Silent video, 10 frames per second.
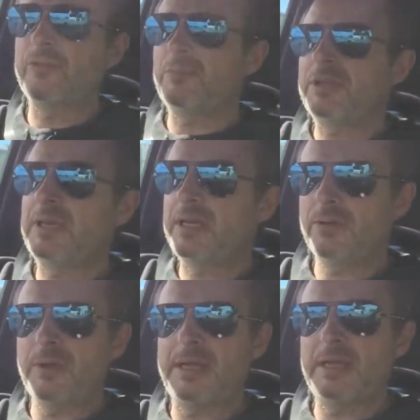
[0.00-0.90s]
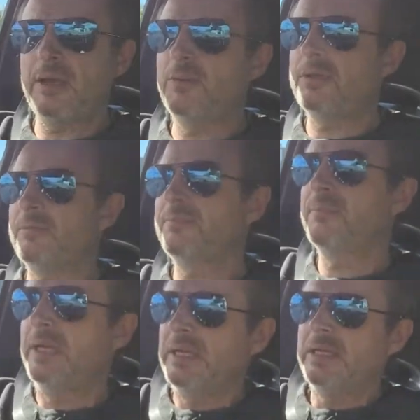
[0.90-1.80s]
I mean, you get your radio and your
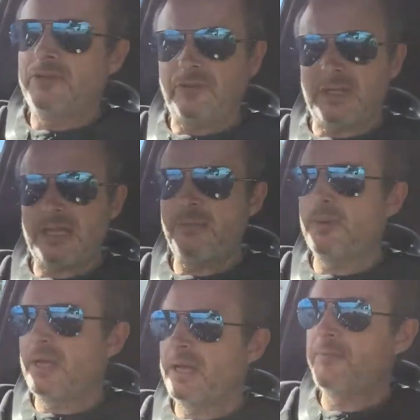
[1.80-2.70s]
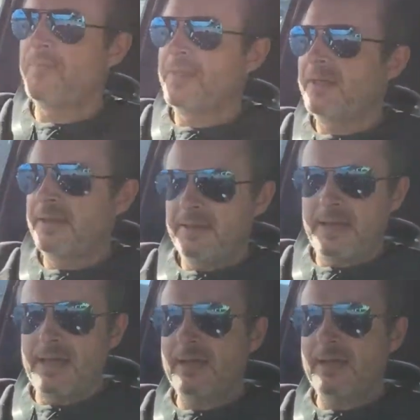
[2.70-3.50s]
CD player, air